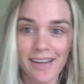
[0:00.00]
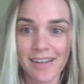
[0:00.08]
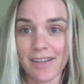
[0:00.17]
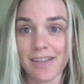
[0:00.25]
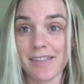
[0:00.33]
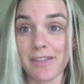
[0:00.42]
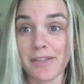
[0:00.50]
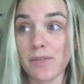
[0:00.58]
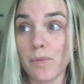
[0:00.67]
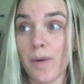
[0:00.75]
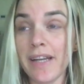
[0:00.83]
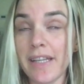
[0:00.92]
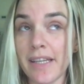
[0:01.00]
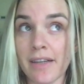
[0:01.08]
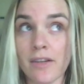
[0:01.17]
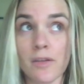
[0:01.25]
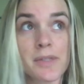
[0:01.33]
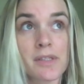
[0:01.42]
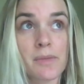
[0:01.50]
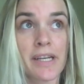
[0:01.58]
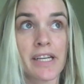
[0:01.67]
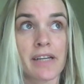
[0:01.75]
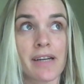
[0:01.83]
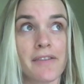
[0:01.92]
So it's almost
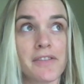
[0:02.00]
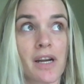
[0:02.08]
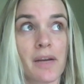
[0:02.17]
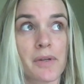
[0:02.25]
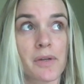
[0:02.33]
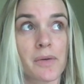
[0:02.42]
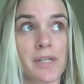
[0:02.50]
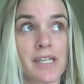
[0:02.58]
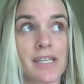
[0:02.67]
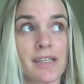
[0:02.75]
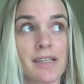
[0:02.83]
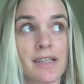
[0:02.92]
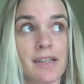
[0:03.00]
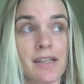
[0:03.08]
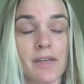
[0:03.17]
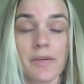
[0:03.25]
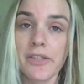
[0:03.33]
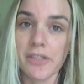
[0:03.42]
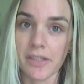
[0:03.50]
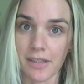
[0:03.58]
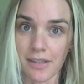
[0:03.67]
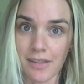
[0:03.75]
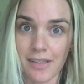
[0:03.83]
1 year after I recorded the original